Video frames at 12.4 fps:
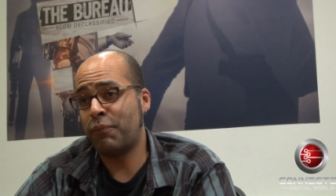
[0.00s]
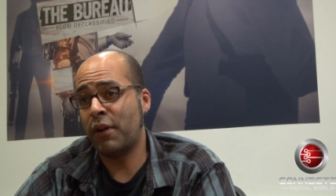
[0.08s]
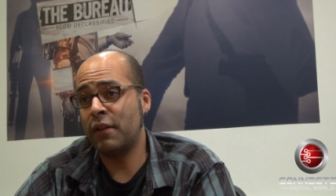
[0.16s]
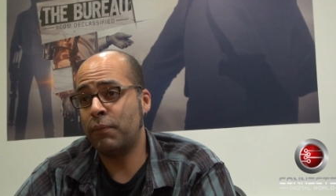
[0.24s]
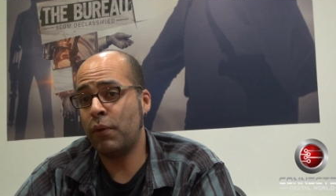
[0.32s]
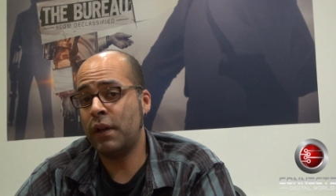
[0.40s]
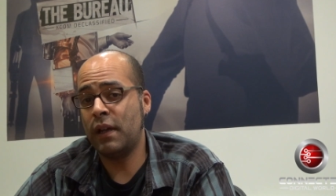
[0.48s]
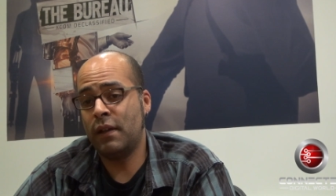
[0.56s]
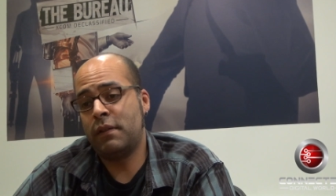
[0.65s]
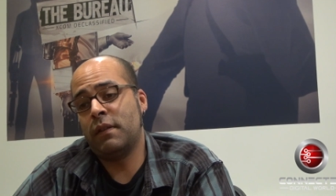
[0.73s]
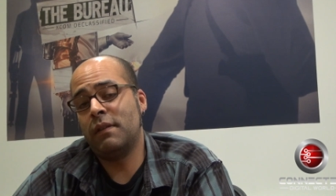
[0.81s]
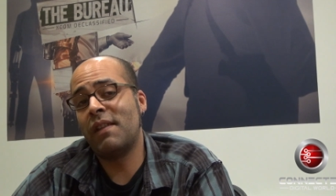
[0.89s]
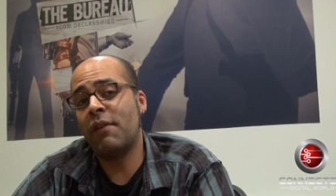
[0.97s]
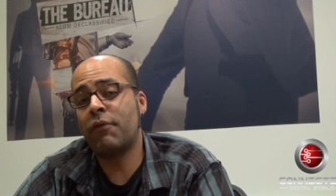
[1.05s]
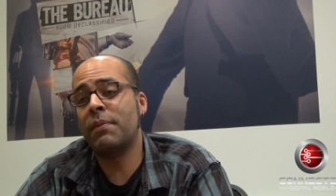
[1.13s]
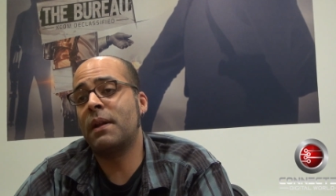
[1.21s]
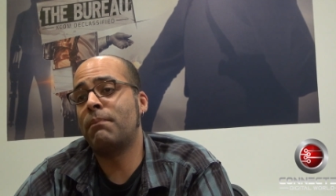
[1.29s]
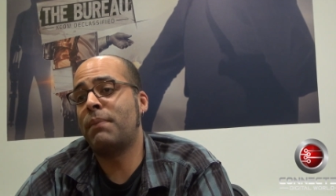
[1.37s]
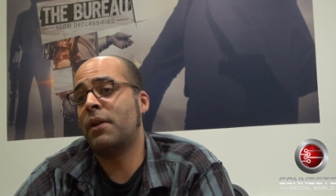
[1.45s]
price point, it's never
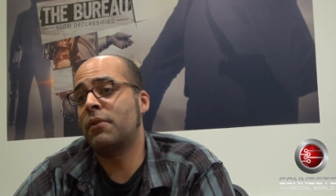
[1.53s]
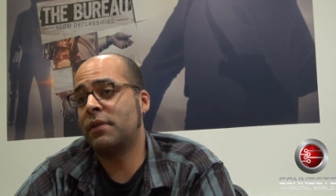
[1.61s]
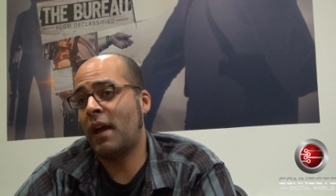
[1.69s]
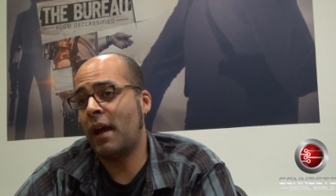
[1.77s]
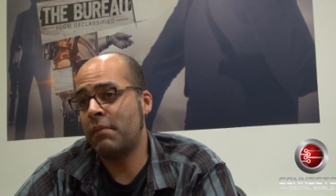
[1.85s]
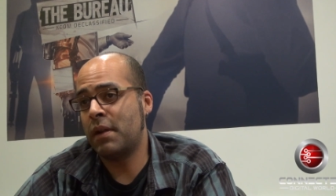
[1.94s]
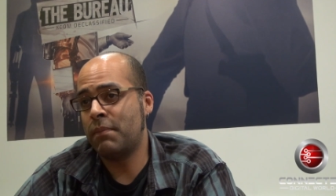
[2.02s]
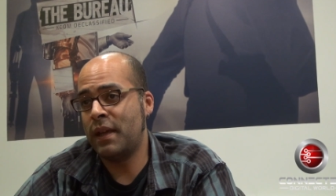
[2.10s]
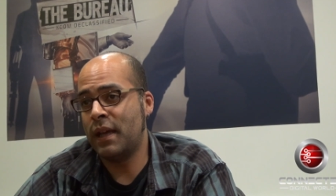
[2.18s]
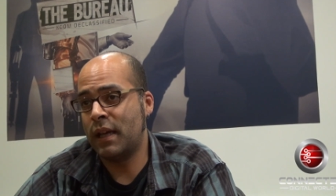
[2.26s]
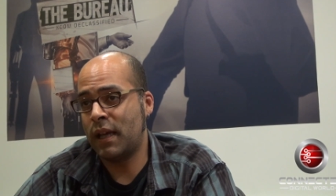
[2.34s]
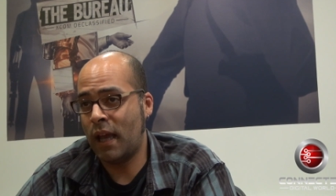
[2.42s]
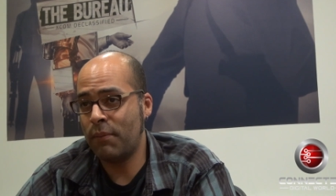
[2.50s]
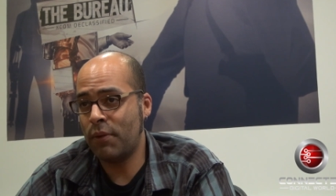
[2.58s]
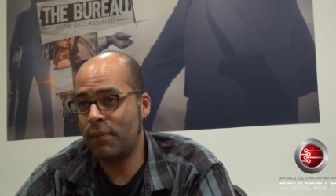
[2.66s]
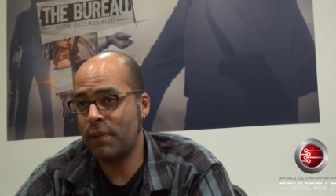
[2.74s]
been a better time to be a gamer,